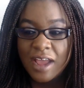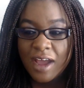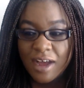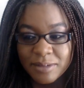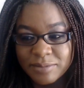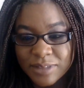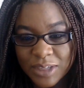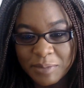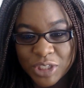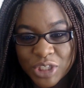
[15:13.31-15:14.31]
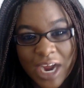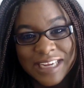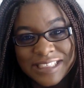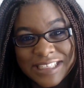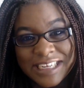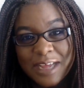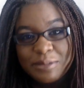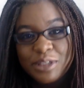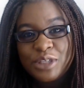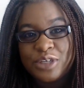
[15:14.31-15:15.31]
So I'm gonna try to stand up
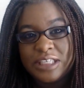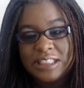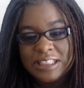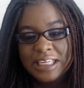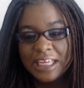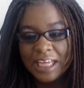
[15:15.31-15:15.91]
so you can see